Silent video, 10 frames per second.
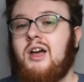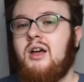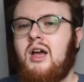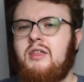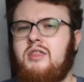
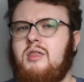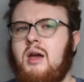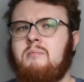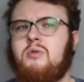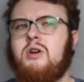
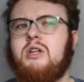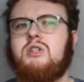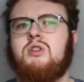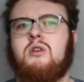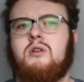I'm pretty
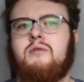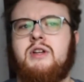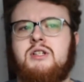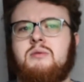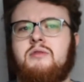sure
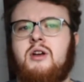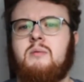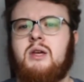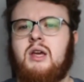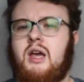vegetable
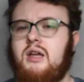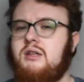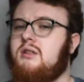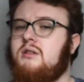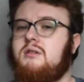farming
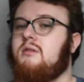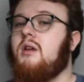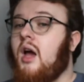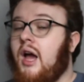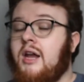and
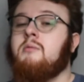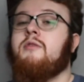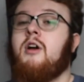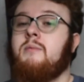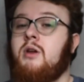animal
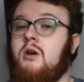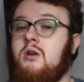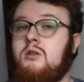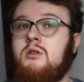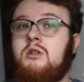farming
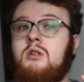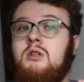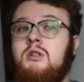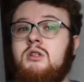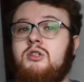are
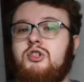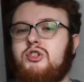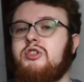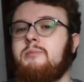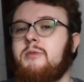to
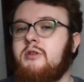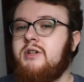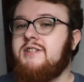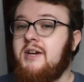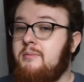some degree
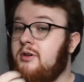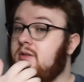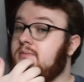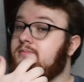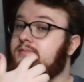separate.
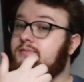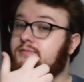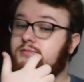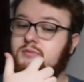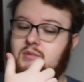
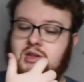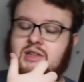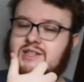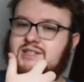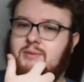At
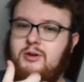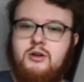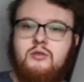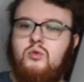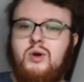least separate
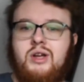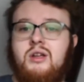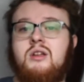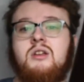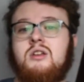enough where
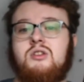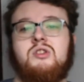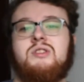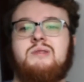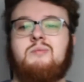
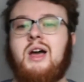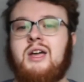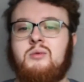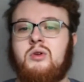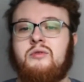just
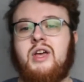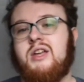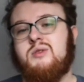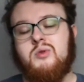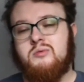buying more
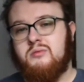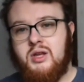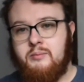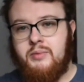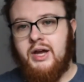veg won't
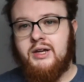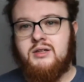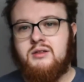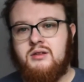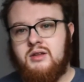
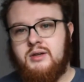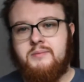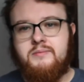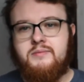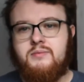impact the
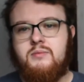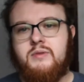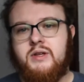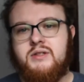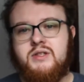
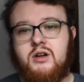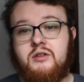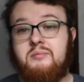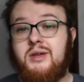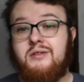stock
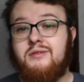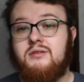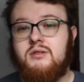of beef,